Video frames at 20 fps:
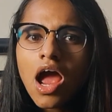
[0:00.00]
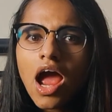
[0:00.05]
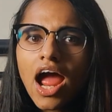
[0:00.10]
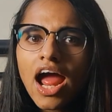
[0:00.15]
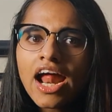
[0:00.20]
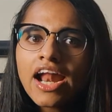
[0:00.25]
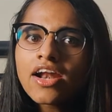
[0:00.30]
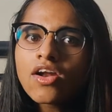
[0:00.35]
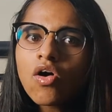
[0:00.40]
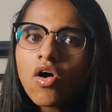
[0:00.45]

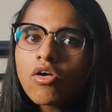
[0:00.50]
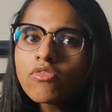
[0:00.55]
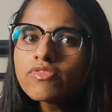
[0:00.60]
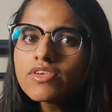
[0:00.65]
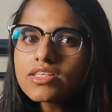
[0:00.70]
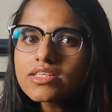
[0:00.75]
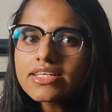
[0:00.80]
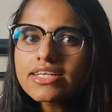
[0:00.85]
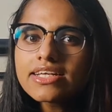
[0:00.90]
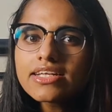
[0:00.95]
And
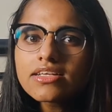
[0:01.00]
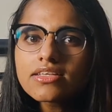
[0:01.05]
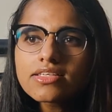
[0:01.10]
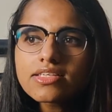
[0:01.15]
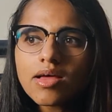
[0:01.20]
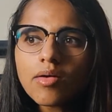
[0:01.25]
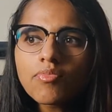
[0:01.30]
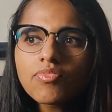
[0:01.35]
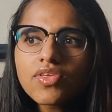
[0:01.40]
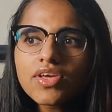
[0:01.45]
obviously, it is
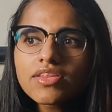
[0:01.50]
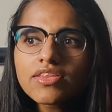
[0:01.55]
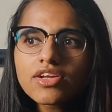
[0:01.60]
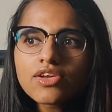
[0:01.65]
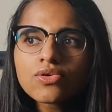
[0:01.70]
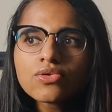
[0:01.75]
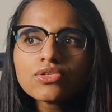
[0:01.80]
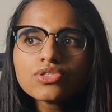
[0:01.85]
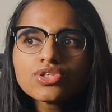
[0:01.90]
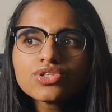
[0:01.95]
something
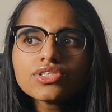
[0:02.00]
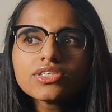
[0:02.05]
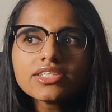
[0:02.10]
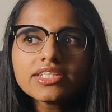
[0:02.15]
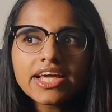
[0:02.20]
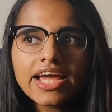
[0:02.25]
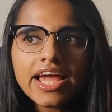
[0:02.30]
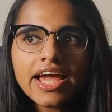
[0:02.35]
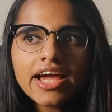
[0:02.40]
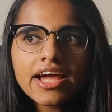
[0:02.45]
that you should
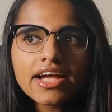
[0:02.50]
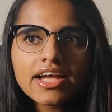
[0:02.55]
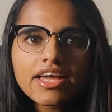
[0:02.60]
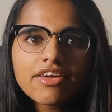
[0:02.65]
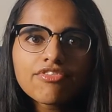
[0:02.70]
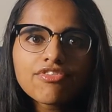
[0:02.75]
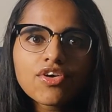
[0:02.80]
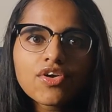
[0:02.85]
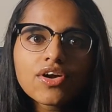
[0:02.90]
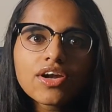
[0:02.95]
take
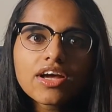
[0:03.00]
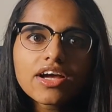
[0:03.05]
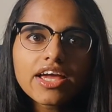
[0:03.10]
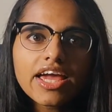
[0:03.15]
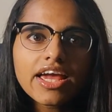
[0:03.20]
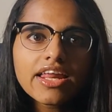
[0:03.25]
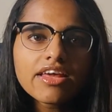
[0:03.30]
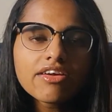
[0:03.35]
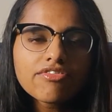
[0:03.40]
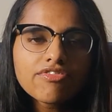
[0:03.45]
if you're in a
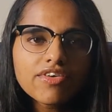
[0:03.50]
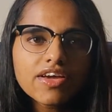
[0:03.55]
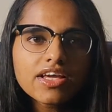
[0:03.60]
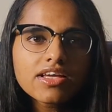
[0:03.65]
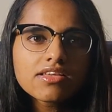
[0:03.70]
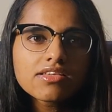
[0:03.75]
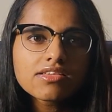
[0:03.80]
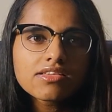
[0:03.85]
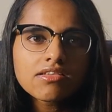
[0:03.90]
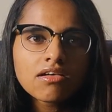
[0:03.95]
gaining
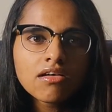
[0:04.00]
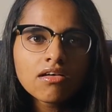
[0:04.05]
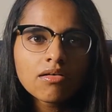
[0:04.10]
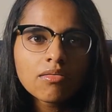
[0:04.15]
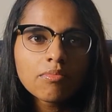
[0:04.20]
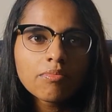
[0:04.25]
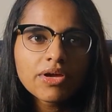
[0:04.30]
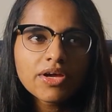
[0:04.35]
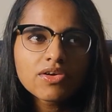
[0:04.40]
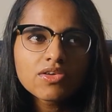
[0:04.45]
phase,
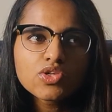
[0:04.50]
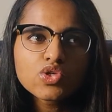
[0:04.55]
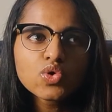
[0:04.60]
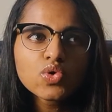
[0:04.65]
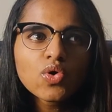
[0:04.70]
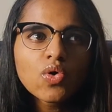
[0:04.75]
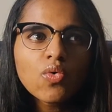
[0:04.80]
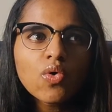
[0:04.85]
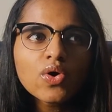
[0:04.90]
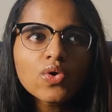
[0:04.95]
because you
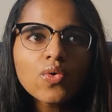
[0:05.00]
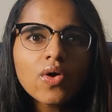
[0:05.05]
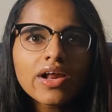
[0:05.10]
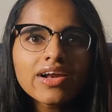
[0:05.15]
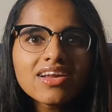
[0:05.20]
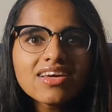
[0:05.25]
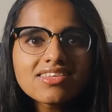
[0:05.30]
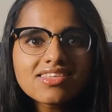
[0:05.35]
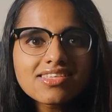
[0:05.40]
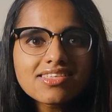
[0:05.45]
don't want to
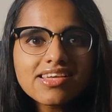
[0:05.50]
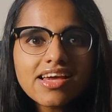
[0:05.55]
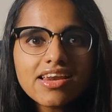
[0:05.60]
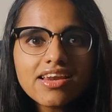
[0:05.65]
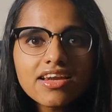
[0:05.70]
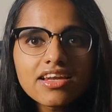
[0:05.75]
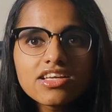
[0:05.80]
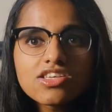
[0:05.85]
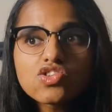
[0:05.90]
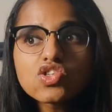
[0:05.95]

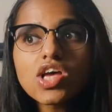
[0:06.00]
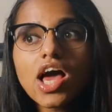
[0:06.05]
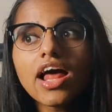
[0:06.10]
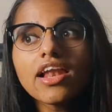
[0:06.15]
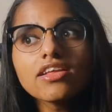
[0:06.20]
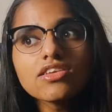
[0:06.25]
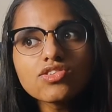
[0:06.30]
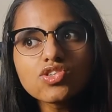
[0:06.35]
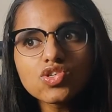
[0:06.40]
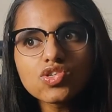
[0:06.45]
unnecessarily
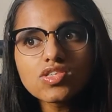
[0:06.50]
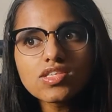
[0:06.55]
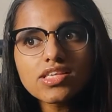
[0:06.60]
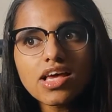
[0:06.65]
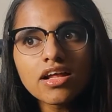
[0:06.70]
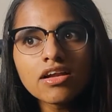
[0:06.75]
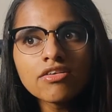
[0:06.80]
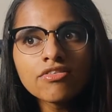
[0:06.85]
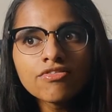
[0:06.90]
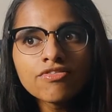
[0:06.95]
challenge
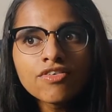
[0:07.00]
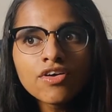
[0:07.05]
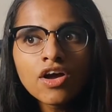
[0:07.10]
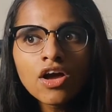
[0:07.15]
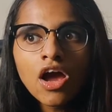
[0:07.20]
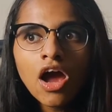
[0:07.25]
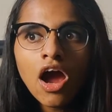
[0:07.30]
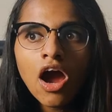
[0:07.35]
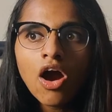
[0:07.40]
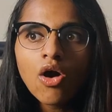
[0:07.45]
yourself
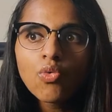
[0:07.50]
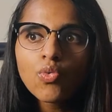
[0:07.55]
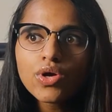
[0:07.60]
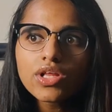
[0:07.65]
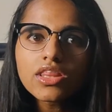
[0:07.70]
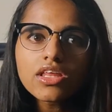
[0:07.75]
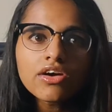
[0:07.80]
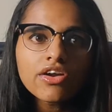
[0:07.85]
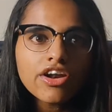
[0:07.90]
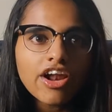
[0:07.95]

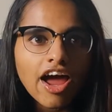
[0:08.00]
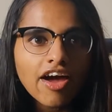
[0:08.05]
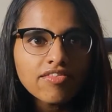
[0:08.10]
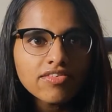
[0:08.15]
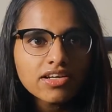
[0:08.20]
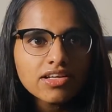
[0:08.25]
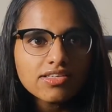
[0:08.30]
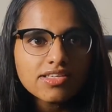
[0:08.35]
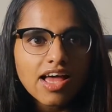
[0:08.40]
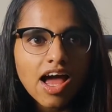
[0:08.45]
with a
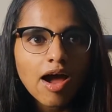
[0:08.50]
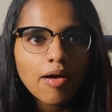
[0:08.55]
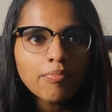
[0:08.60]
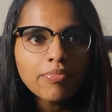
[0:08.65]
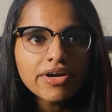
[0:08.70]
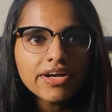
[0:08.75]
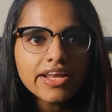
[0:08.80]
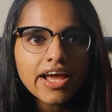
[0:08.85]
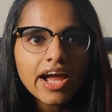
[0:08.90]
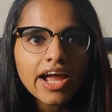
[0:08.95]
ravenous
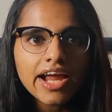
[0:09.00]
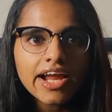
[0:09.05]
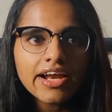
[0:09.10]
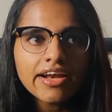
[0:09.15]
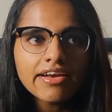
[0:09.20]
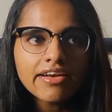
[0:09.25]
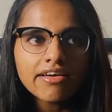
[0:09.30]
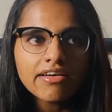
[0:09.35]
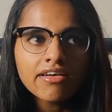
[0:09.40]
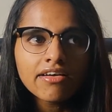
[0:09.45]

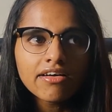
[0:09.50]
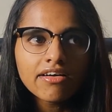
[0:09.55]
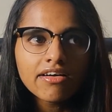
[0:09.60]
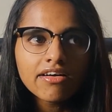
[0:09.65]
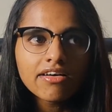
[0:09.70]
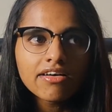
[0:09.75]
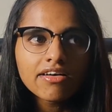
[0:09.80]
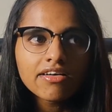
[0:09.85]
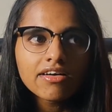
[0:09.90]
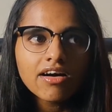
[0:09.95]
appetite
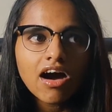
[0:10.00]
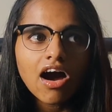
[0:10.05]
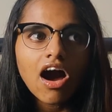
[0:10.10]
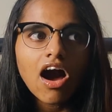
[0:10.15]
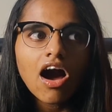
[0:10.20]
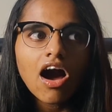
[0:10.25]
while